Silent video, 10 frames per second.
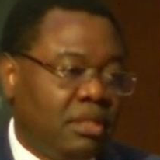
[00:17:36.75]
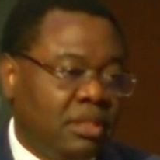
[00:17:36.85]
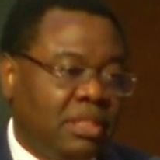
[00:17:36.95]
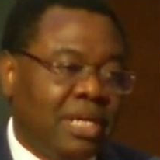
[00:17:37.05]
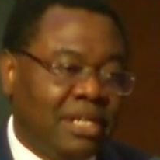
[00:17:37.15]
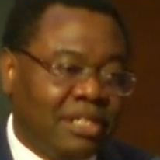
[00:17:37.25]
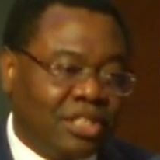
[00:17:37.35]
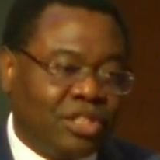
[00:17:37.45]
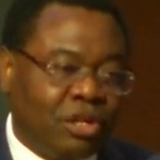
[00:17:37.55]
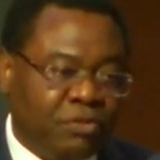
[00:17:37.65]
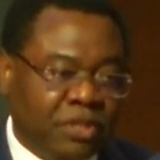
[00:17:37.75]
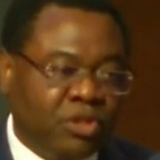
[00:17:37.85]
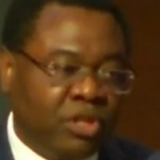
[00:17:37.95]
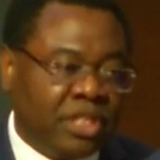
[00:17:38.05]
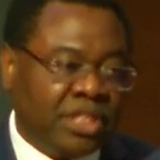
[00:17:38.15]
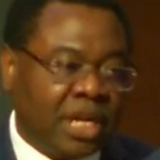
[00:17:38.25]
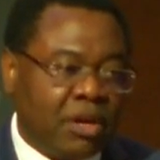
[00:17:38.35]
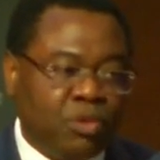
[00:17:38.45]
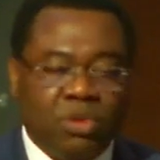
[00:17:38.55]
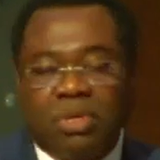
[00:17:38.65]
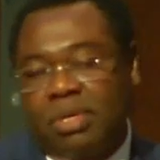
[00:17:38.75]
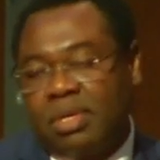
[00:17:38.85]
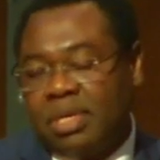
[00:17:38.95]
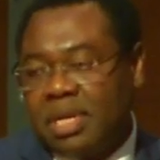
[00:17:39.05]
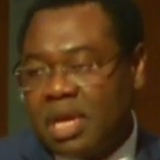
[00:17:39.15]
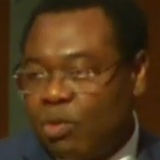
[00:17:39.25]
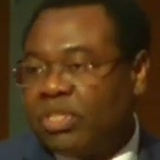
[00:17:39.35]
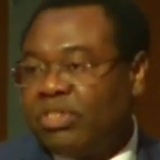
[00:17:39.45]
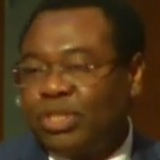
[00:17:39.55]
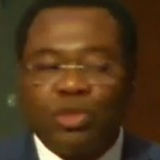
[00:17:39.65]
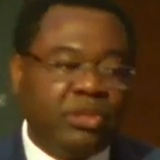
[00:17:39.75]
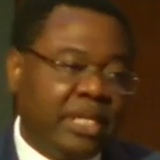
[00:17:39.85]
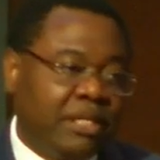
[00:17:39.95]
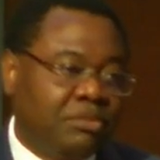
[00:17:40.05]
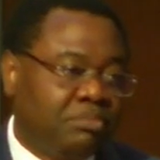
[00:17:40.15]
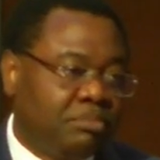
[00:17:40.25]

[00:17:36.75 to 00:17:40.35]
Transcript: the delegation of Indonesia here with us today